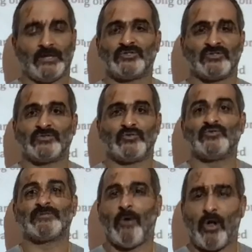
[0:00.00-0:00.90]
It's just too
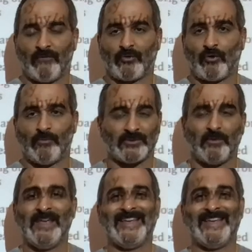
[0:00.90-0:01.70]
small of a chromosome.